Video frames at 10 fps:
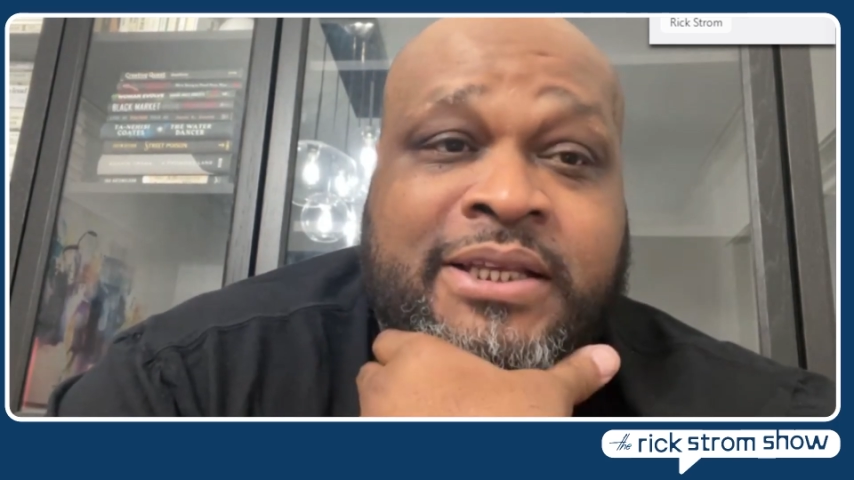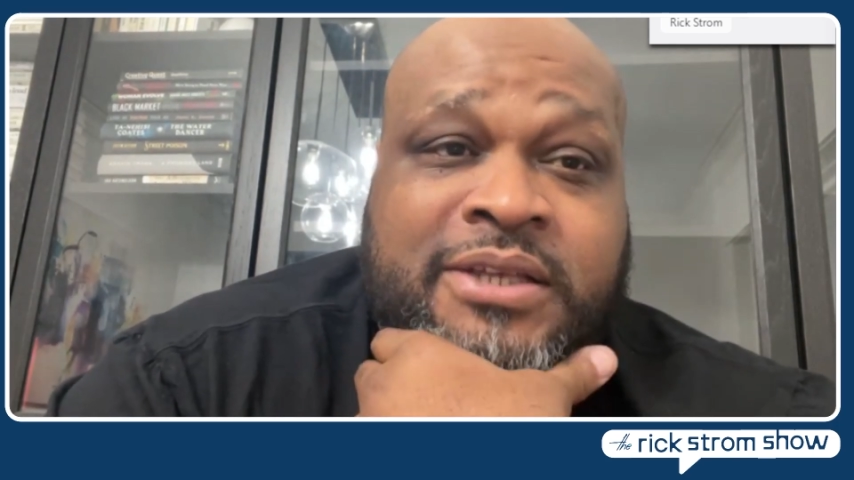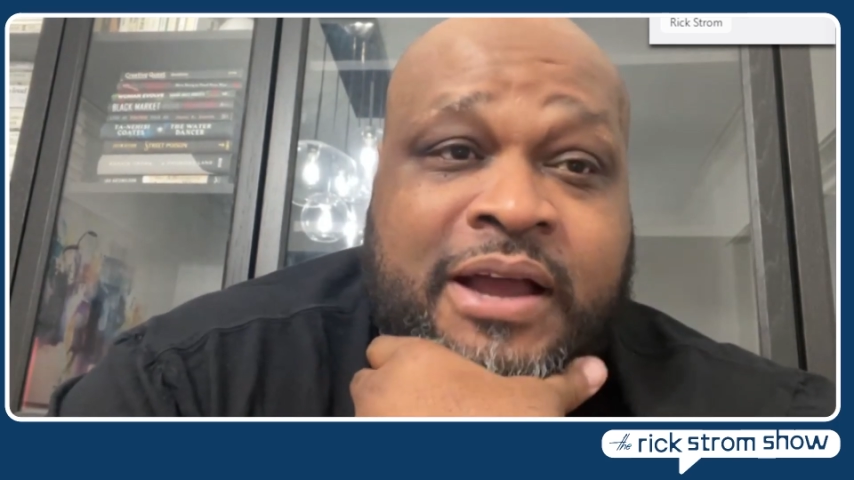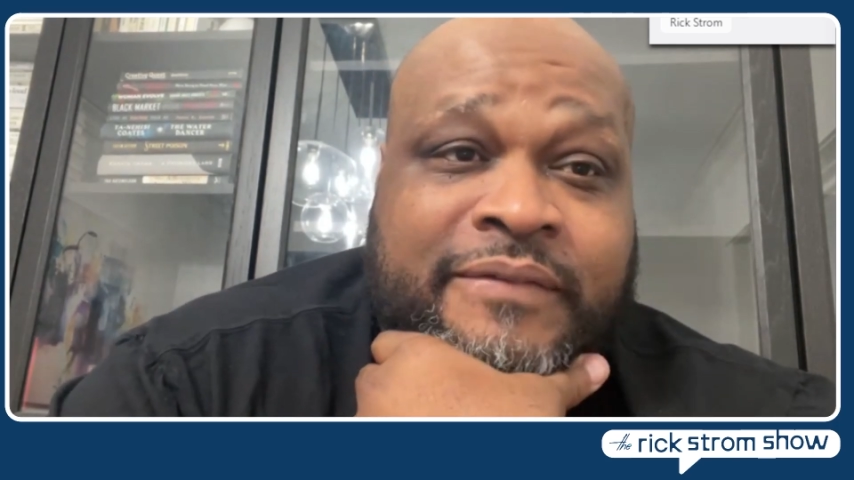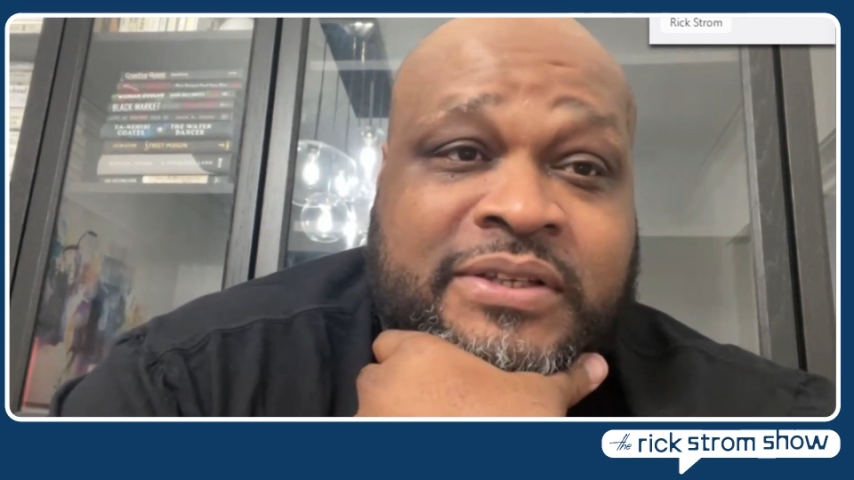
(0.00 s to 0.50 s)
this
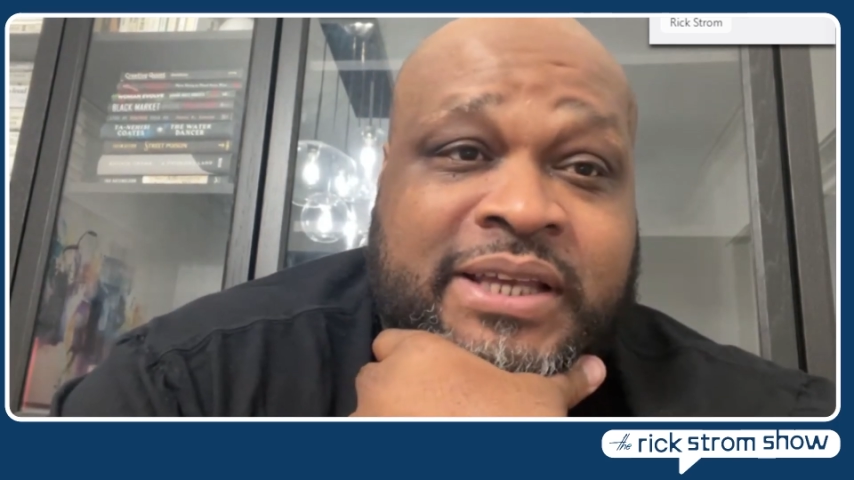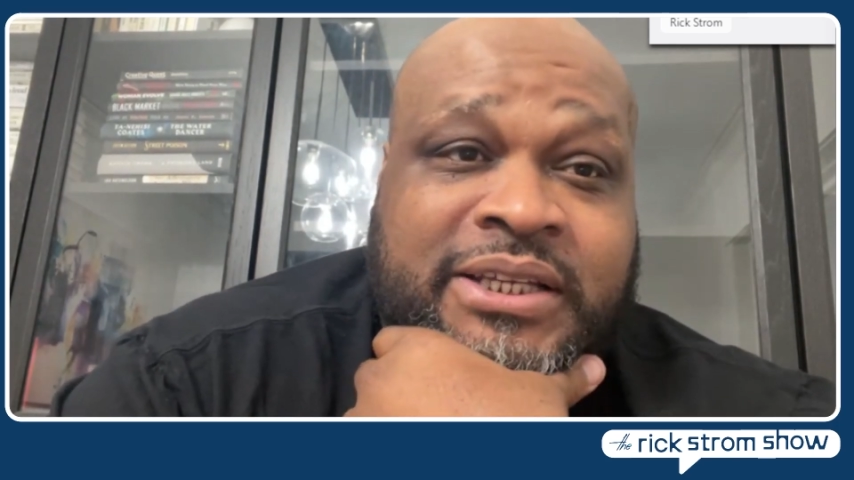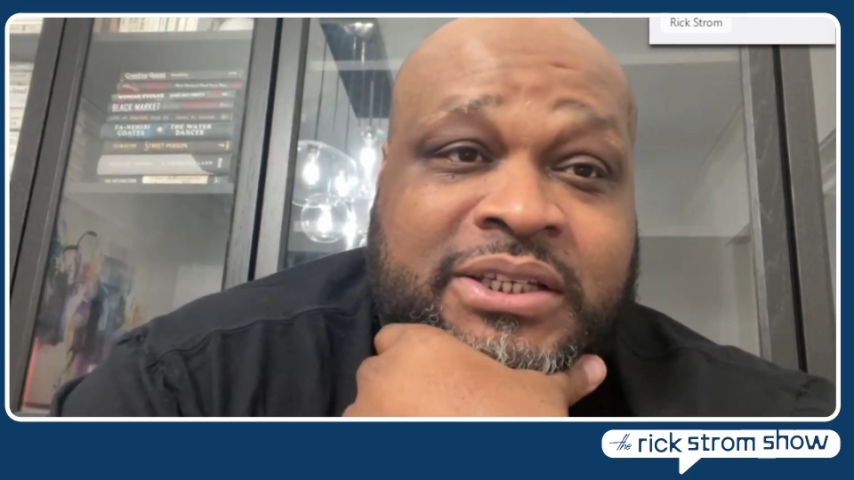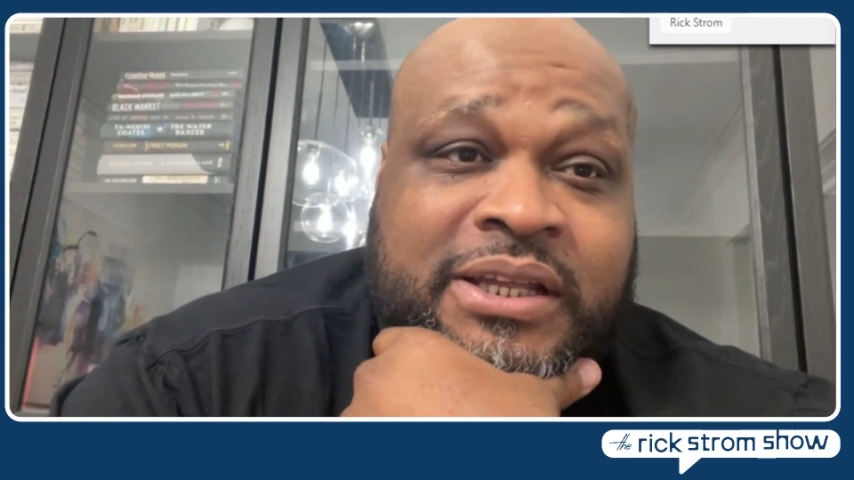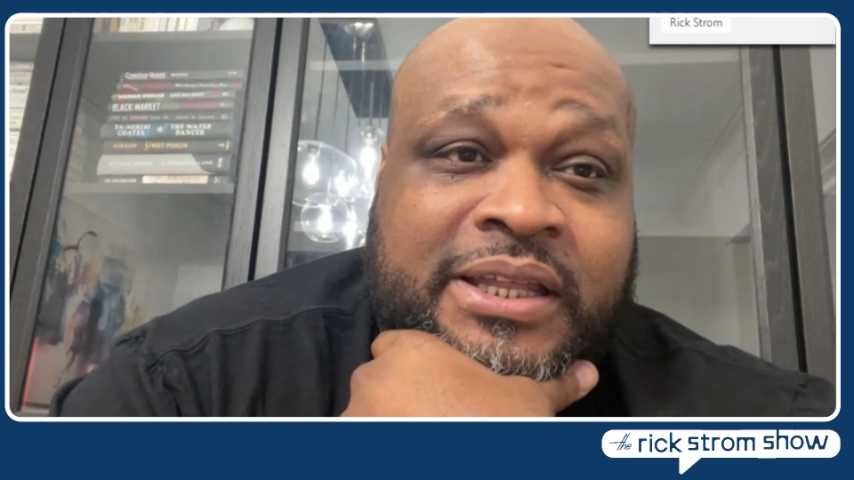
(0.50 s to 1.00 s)

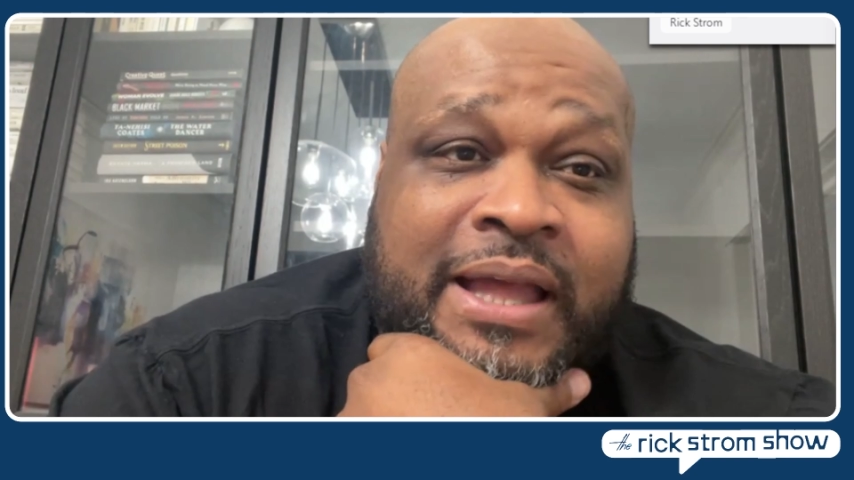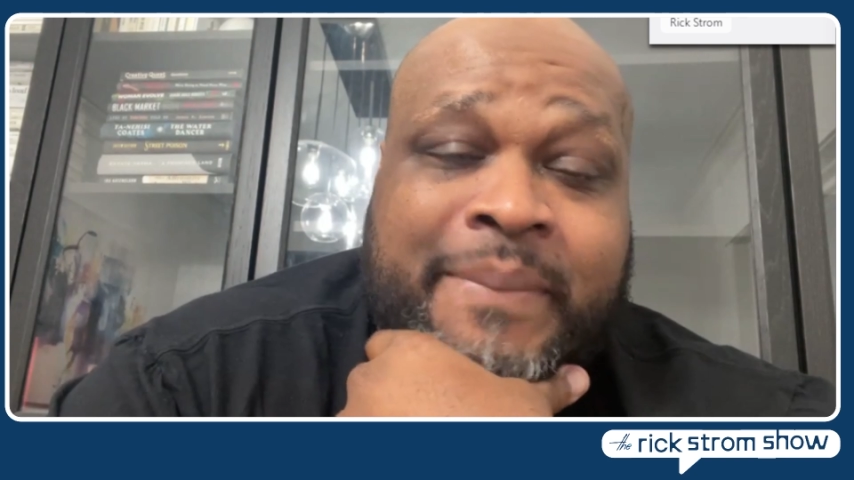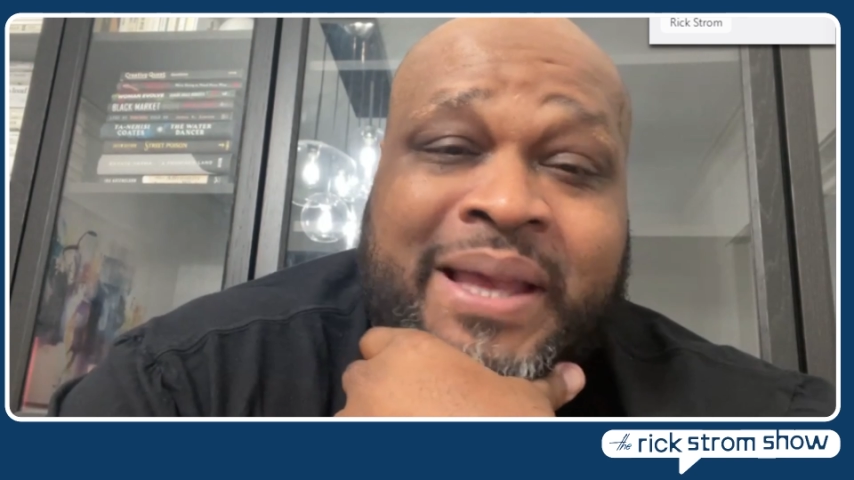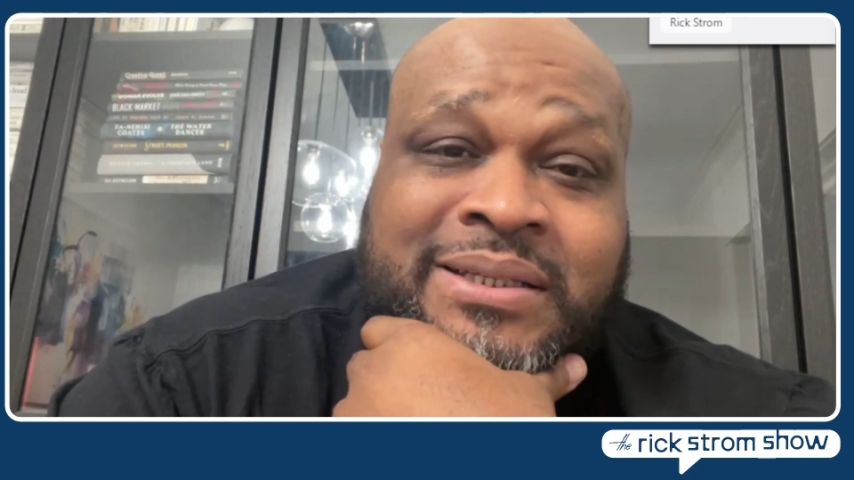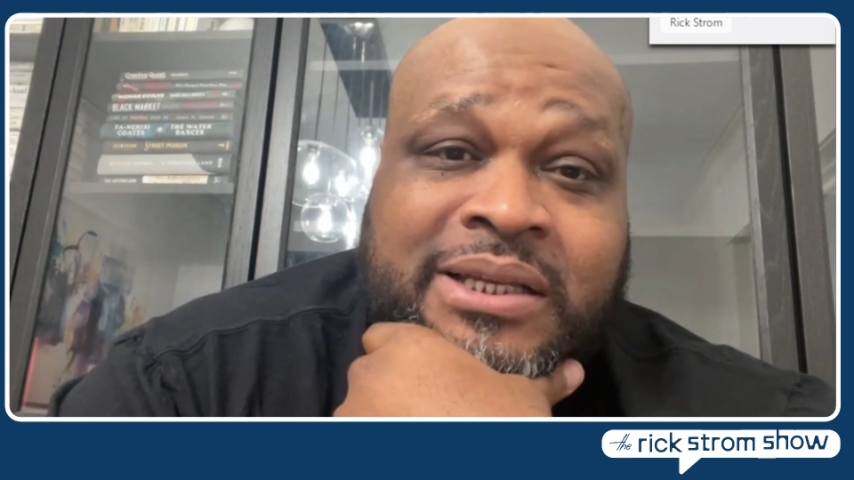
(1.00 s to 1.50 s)
conversation, and I
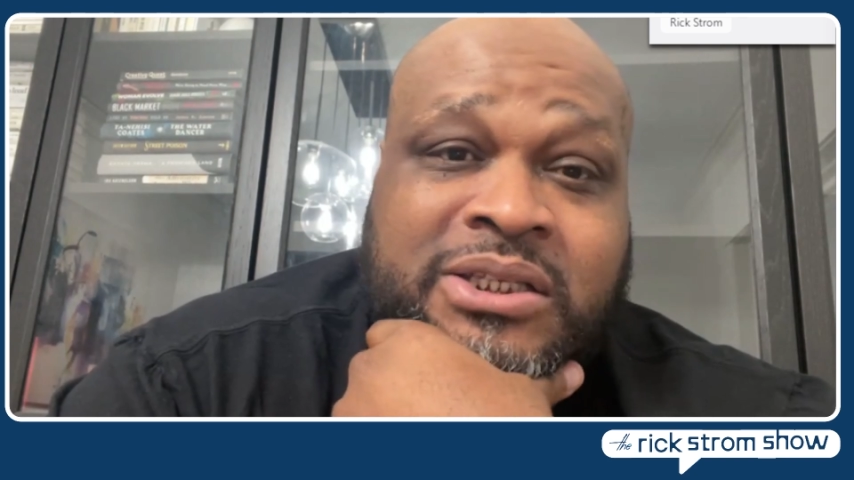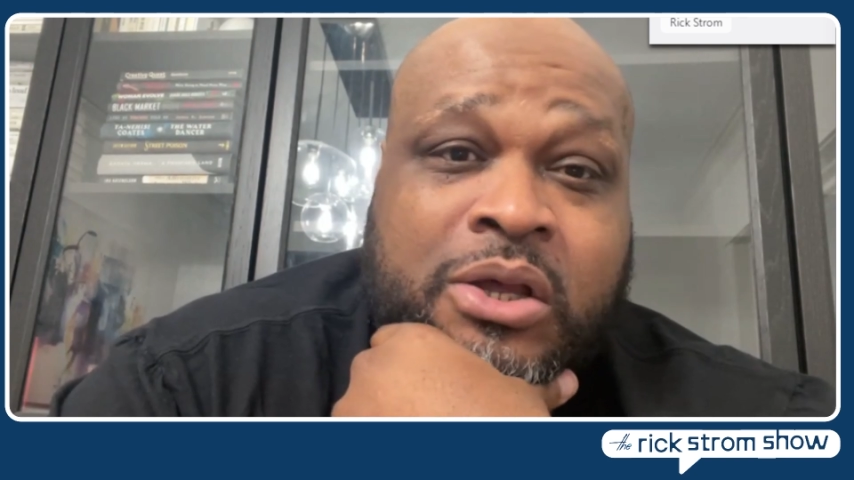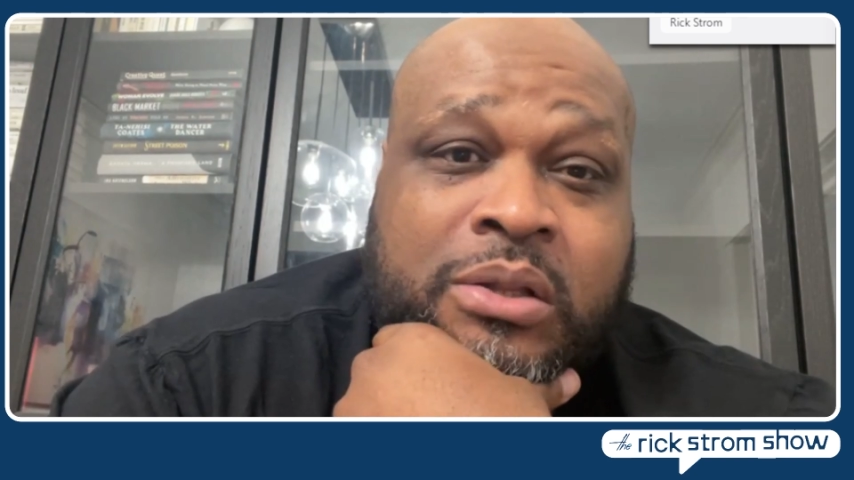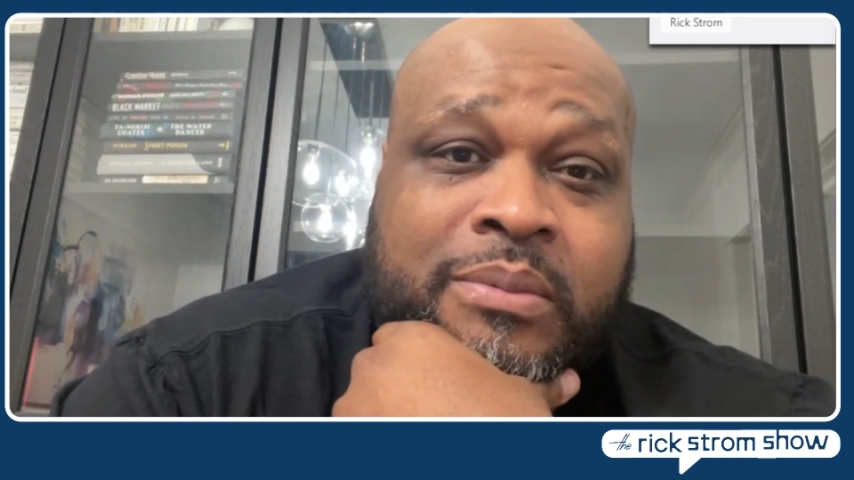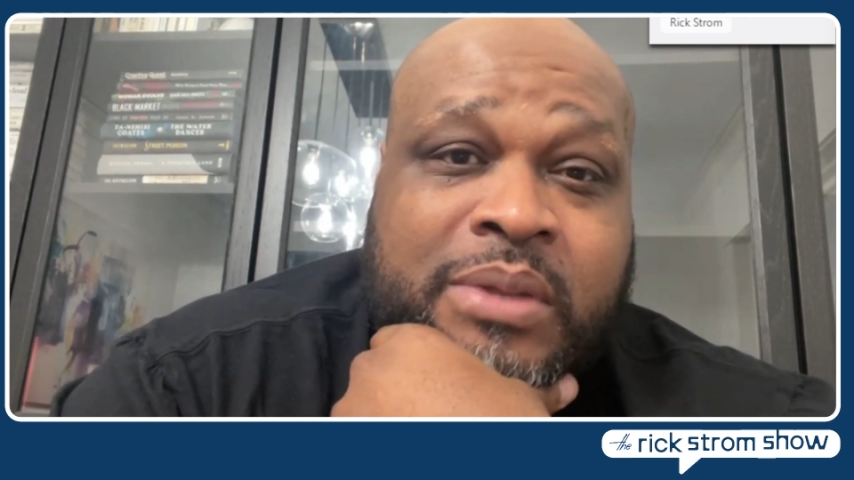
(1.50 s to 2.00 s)
basically
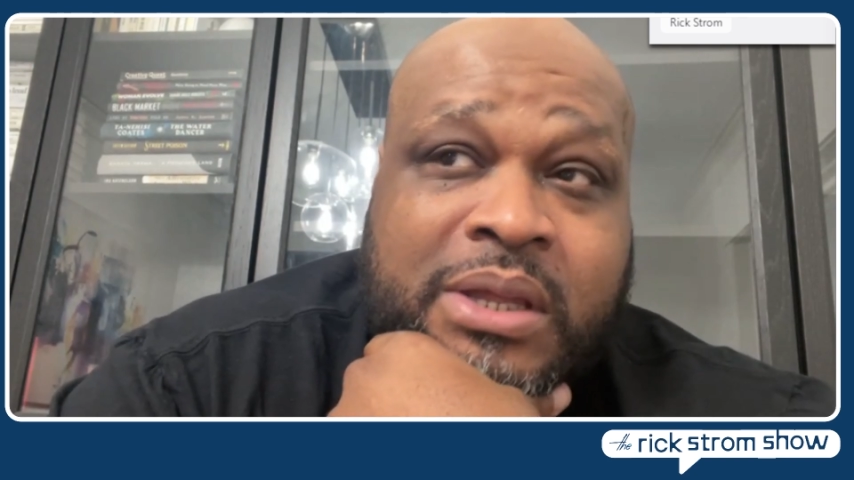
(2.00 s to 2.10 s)
told him